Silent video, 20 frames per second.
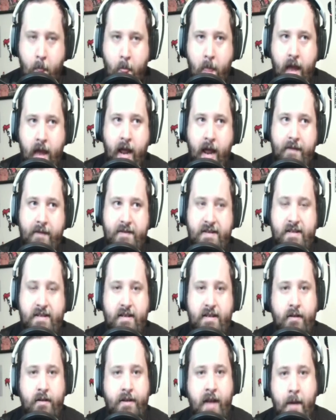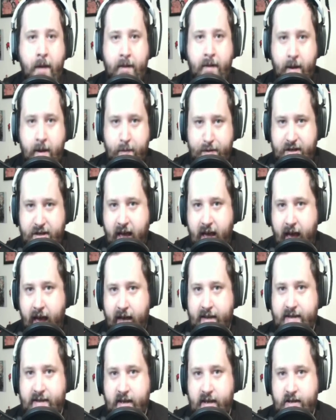and I have still not been able to
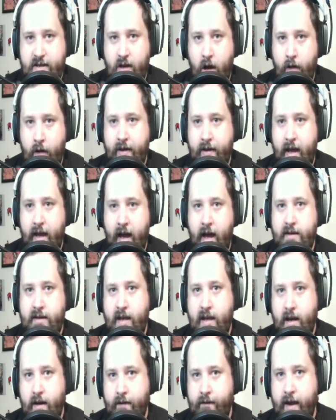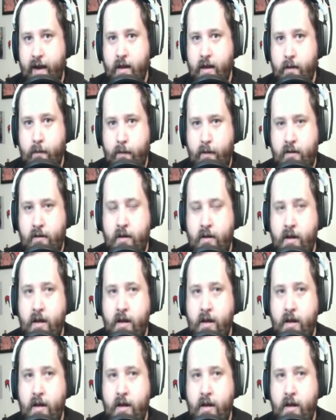access all the content available